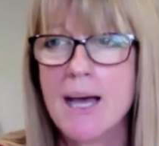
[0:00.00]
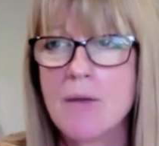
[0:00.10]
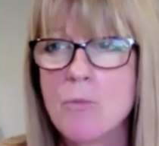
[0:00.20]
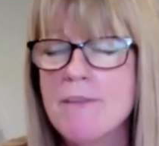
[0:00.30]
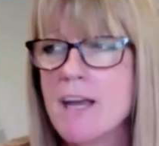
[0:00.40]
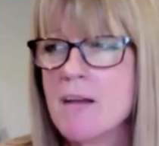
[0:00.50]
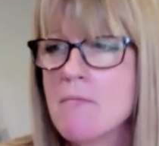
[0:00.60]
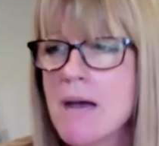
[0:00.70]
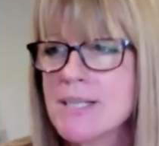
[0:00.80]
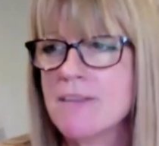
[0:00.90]
and we've had a
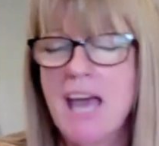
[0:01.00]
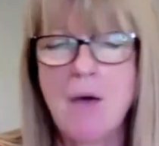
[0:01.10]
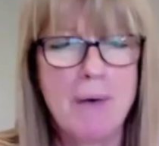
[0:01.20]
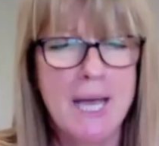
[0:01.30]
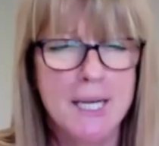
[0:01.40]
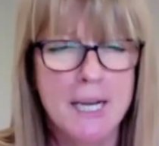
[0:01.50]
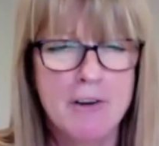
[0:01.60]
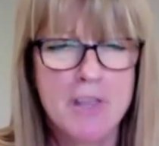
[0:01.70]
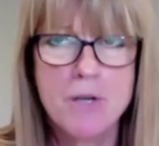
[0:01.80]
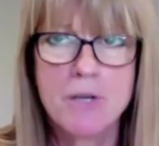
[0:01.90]
massive campaign here
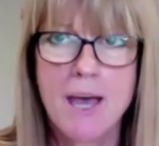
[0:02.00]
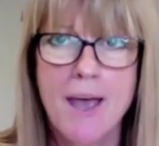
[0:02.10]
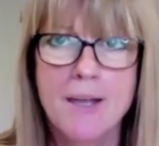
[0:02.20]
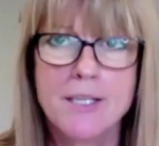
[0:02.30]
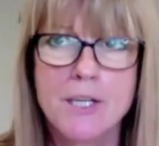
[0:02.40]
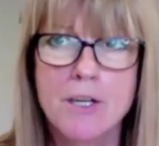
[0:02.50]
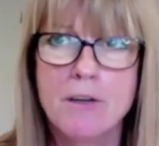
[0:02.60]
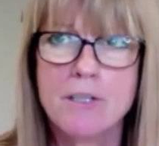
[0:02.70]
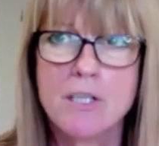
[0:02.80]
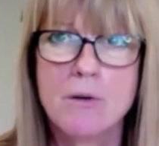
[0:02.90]
in the UK
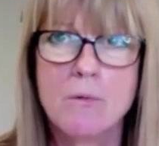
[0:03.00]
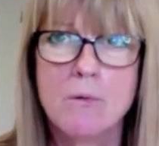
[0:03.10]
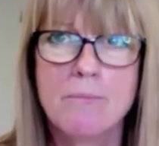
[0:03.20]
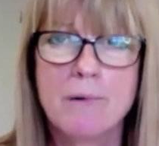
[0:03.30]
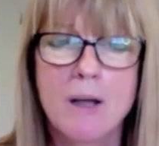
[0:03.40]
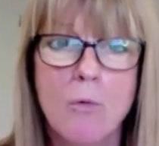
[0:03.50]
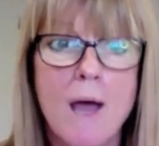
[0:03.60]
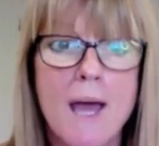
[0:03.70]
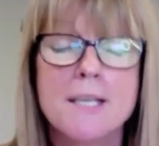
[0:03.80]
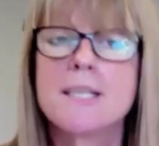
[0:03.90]
to to bring
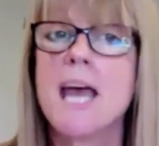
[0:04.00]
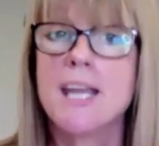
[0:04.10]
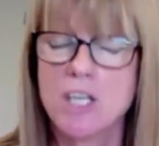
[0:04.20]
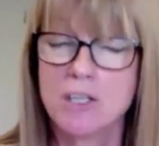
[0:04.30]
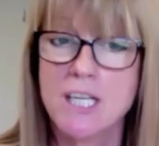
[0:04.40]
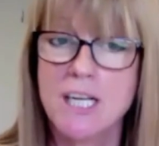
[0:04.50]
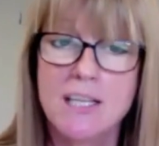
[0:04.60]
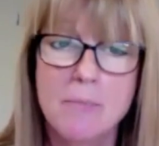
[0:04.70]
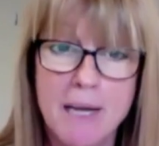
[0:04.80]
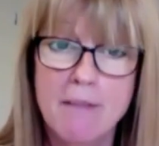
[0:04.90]
awareness to HRT
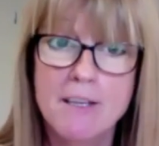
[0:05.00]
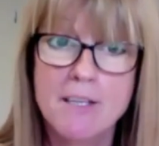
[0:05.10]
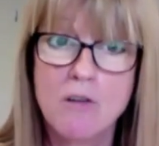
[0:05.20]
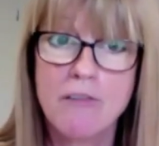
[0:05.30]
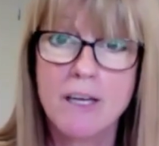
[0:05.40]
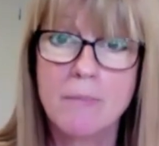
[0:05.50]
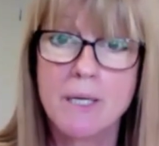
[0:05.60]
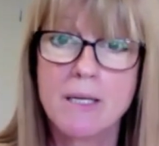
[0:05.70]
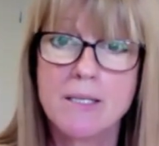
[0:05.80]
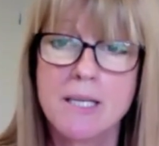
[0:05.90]
and the benefits of it
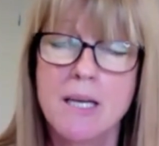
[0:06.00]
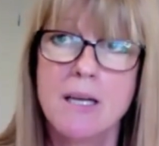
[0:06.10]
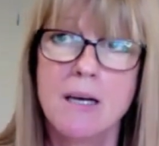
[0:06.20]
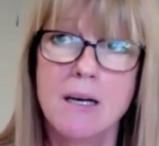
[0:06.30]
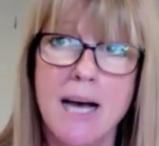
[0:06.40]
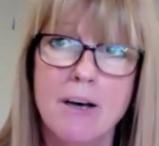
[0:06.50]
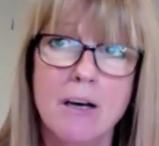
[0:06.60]
because our,